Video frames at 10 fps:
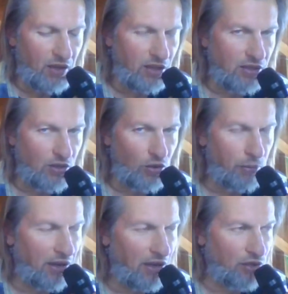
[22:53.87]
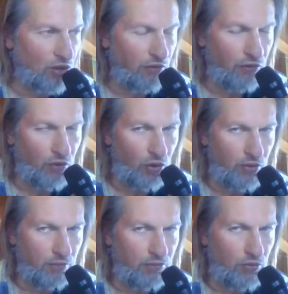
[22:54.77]
This is a compilation
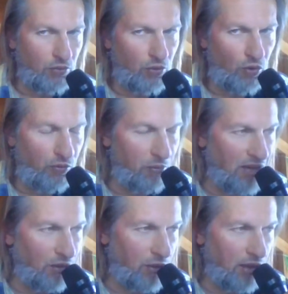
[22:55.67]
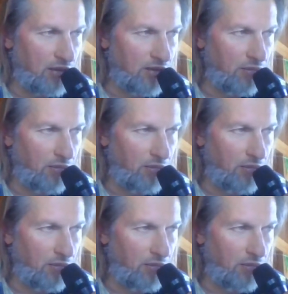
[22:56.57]
of many ways,